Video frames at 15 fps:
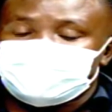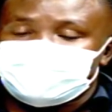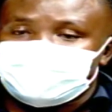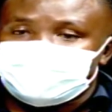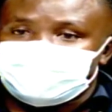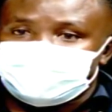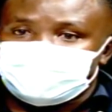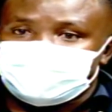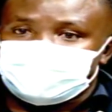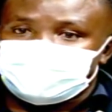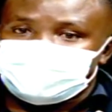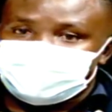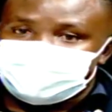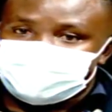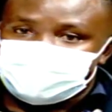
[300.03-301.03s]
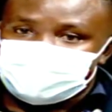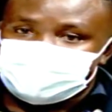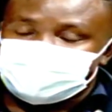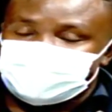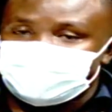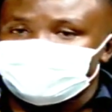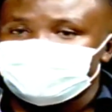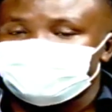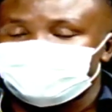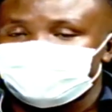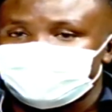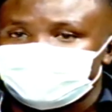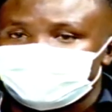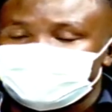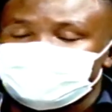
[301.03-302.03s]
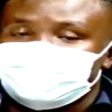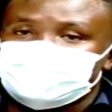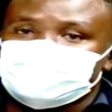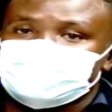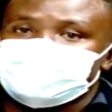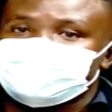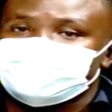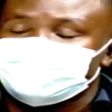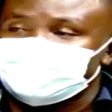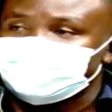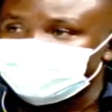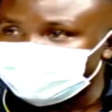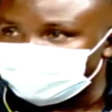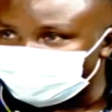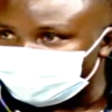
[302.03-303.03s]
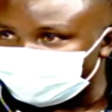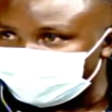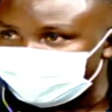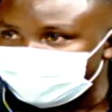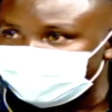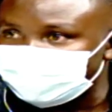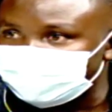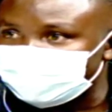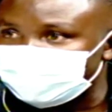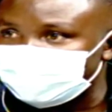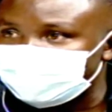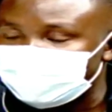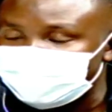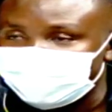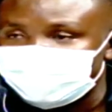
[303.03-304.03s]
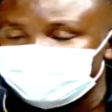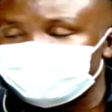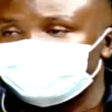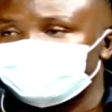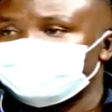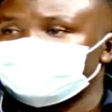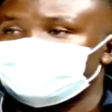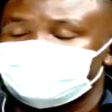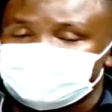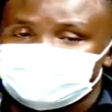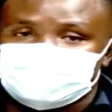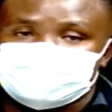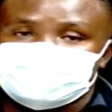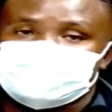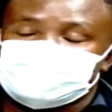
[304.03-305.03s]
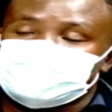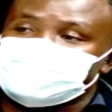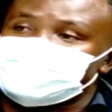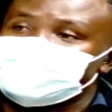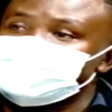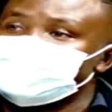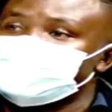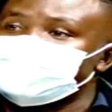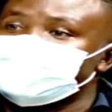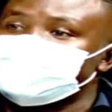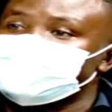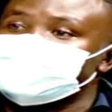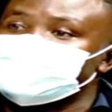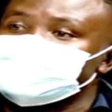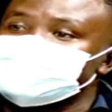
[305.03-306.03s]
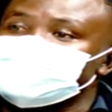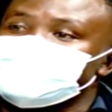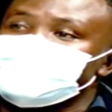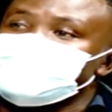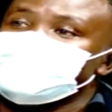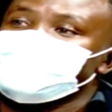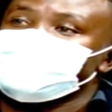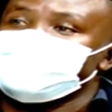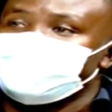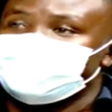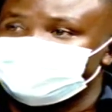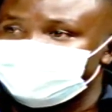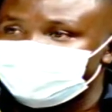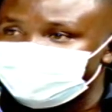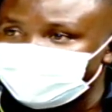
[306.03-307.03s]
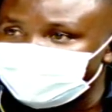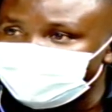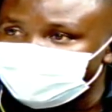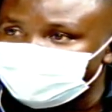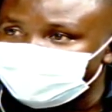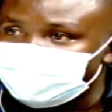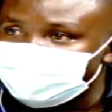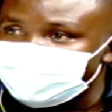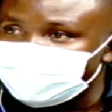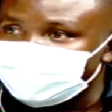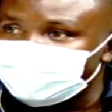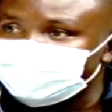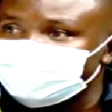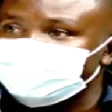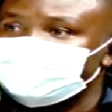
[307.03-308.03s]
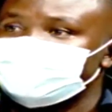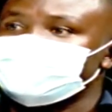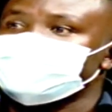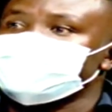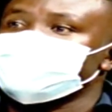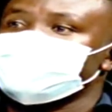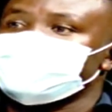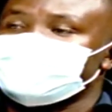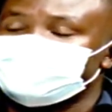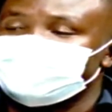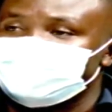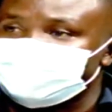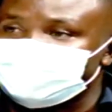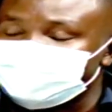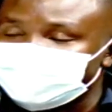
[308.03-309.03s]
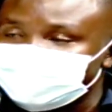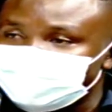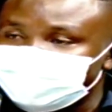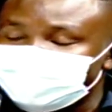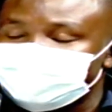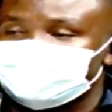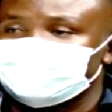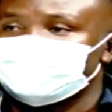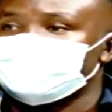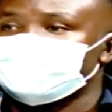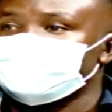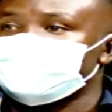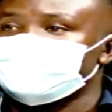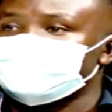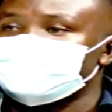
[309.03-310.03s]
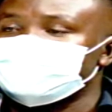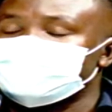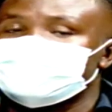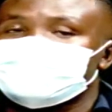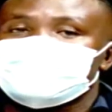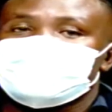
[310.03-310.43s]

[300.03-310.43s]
uh, from here, we are, yes, representing two cadres, I think the, the nurses and the clinical officers. We have the medical laboratories, we have the pharmaceutical technologists,